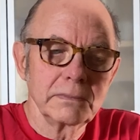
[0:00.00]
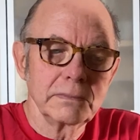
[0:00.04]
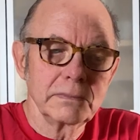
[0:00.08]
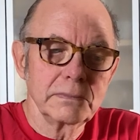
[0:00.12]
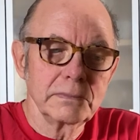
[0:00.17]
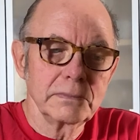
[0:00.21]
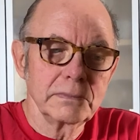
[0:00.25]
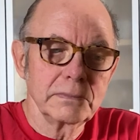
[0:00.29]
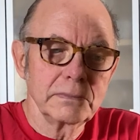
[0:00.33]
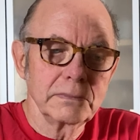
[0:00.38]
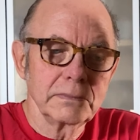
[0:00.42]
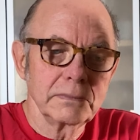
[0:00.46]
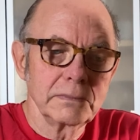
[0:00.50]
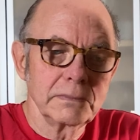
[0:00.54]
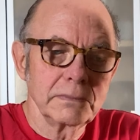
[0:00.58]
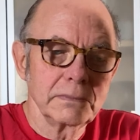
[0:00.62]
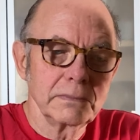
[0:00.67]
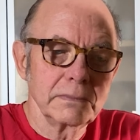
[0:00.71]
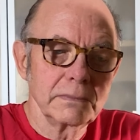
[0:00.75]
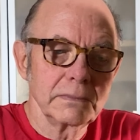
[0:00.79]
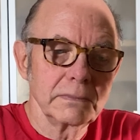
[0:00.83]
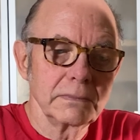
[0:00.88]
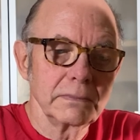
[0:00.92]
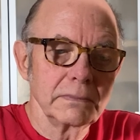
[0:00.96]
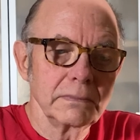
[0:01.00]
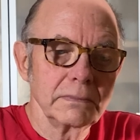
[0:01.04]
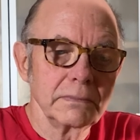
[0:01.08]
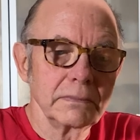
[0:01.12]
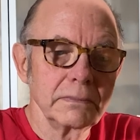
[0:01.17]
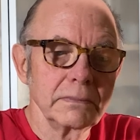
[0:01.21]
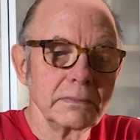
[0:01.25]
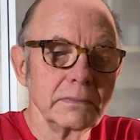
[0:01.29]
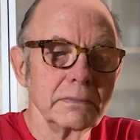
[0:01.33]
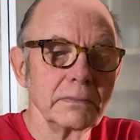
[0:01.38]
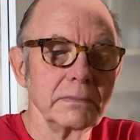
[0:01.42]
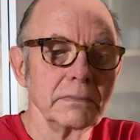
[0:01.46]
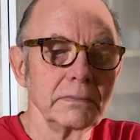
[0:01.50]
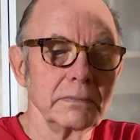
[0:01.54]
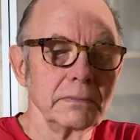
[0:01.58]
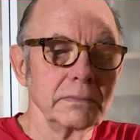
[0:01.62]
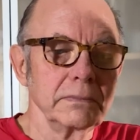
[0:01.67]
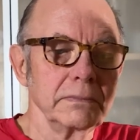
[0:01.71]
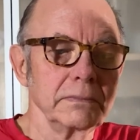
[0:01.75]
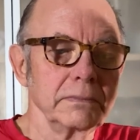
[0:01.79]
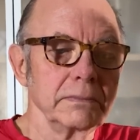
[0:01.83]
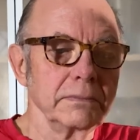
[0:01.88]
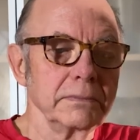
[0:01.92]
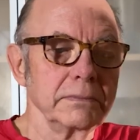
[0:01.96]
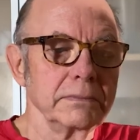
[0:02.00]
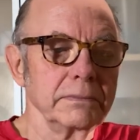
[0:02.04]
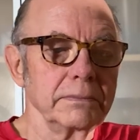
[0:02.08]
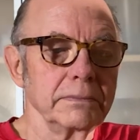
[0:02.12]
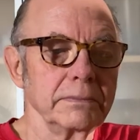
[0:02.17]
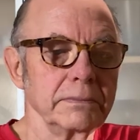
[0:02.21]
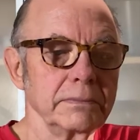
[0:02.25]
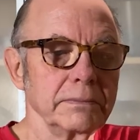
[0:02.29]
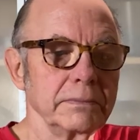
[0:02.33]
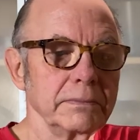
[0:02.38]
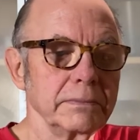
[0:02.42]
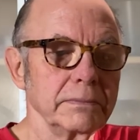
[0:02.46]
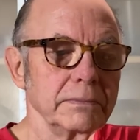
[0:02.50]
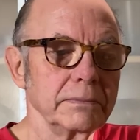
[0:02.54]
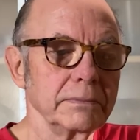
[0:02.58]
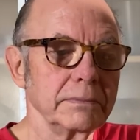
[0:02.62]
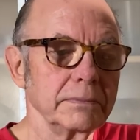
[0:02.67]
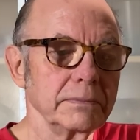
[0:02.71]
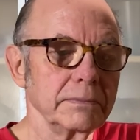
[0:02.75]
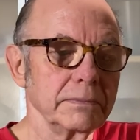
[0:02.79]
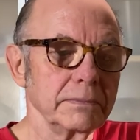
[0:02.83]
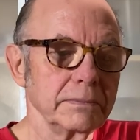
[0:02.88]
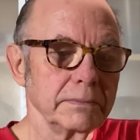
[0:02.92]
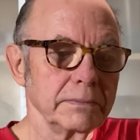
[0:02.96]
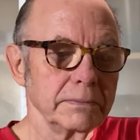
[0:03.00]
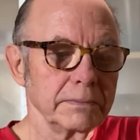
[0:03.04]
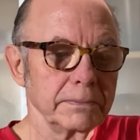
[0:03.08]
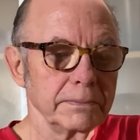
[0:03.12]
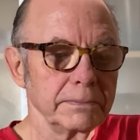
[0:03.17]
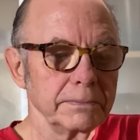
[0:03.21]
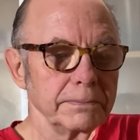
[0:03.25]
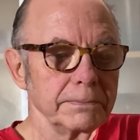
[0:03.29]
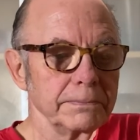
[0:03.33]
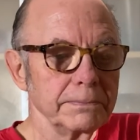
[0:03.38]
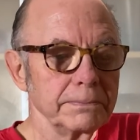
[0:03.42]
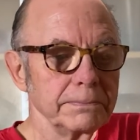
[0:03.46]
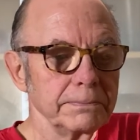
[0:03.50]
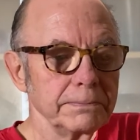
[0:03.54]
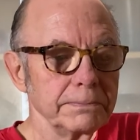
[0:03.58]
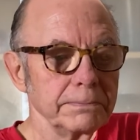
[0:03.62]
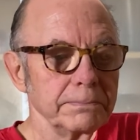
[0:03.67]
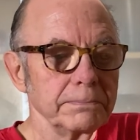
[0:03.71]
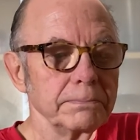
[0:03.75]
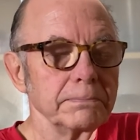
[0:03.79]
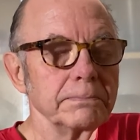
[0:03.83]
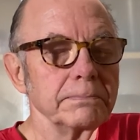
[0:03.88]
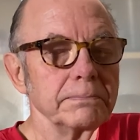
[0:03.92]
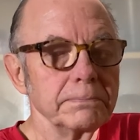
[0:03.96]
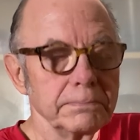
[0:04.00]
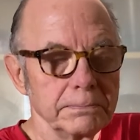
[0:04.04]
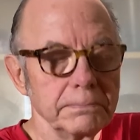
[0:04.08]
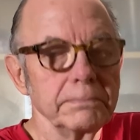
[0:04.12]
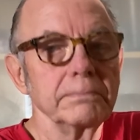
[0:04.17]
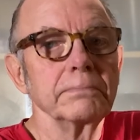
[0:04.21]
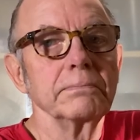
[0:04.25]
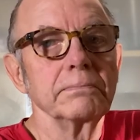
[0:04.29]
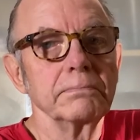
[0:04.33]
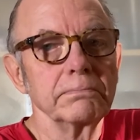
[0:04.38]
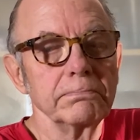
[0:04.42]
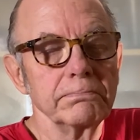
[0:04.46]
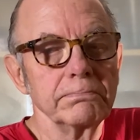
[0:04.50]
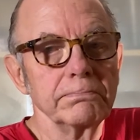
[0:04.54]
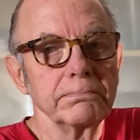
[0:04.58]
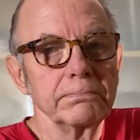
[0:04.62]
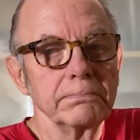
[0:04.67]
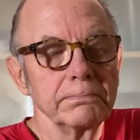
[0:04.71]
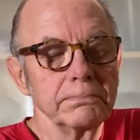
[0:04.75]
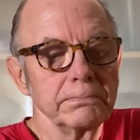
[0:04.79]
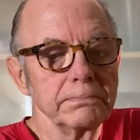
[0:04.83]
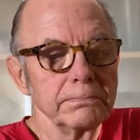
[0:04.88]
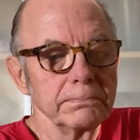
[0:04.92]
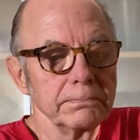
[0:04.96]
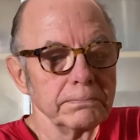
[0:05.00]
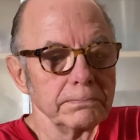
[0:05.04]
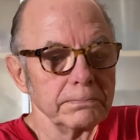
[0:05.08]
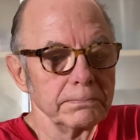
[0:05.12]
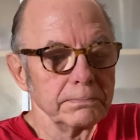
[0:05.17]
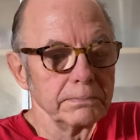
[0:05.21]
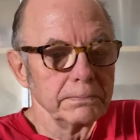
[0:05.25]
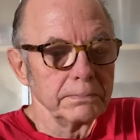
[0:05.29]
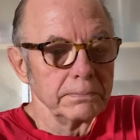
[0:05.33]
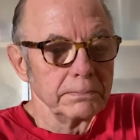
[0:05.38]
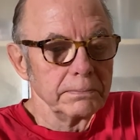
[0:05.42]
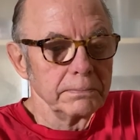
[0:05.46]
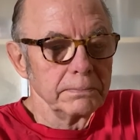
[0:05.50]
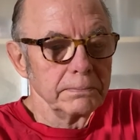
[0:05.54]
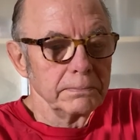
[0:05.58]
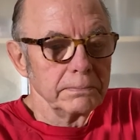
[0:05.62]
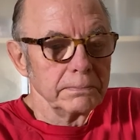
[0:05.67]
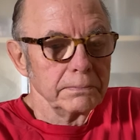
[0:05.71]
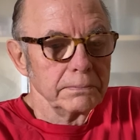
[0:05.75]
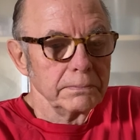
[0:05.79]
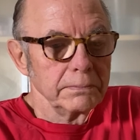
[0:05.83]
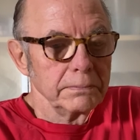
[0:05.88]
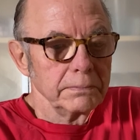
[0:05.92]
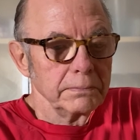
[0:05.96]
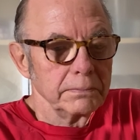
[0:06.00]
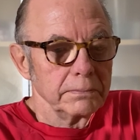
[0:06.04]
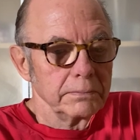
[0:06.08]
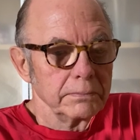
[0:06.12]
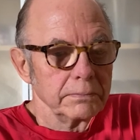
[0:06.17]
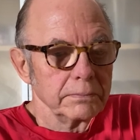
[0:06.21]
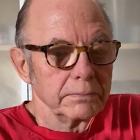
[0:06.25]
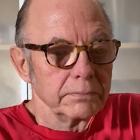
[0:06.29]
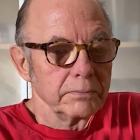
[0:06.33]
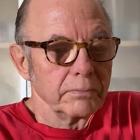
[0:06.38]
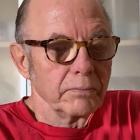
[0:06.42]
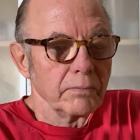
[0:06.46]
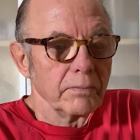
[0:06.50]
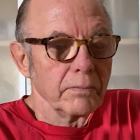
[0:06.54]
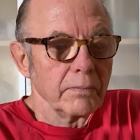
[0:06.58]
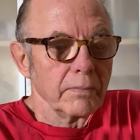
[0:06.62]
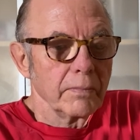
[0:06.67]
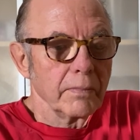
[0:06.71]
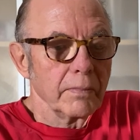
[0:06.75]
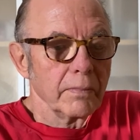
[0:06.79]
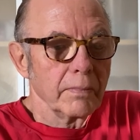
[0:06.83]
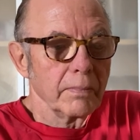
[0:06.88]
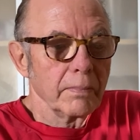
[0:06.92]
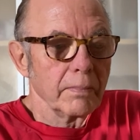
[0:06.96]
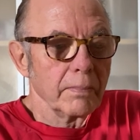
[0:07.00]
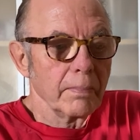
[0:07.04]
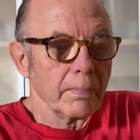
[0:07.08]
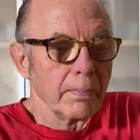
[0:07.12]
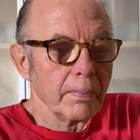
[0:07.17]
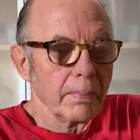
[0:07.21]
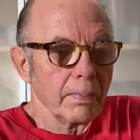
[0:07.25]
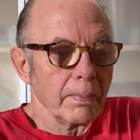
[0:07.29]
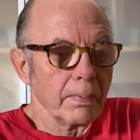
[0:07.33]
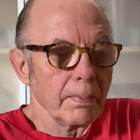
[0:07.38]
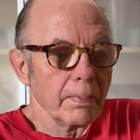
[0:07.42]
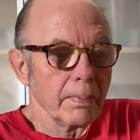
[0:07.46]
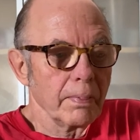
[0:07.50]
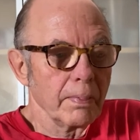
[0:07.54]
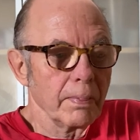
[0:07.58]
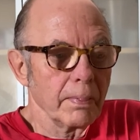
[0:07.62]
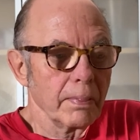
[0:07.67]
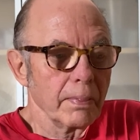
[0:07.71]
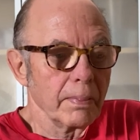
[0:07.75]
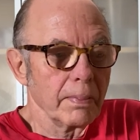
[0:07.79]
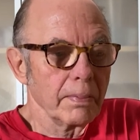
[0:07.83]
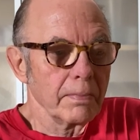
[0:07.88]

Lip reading: This person isn't speaking.